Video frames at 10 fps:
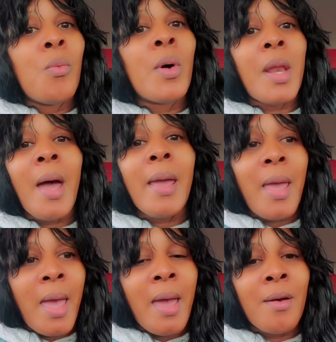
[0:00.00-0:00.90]
what I
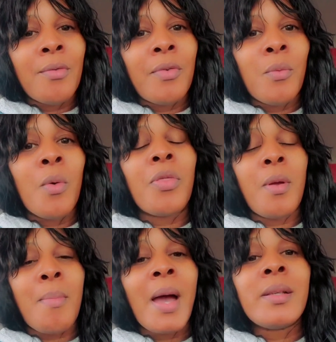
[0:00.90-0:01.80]
have
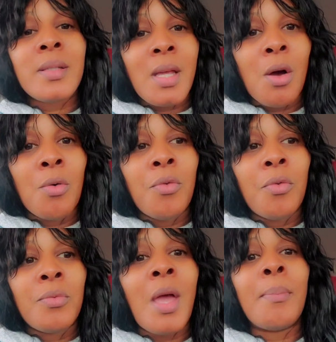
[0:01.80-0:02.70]
within myself
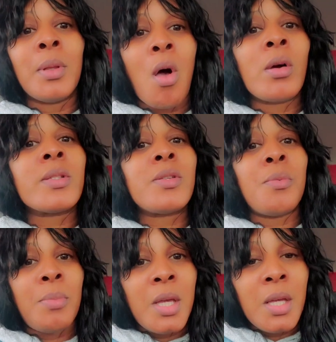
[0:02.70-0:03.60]
that belongs to
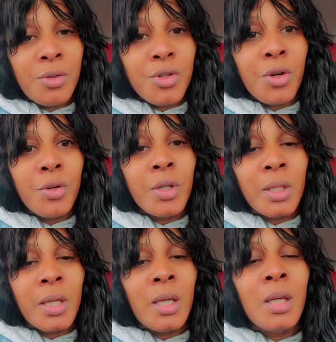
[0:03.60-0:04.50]
me
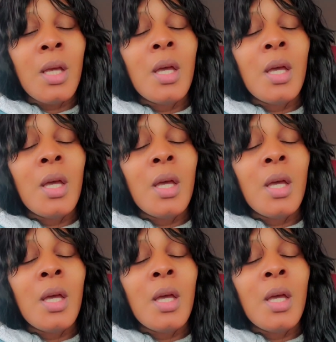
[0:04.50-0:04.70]
internally.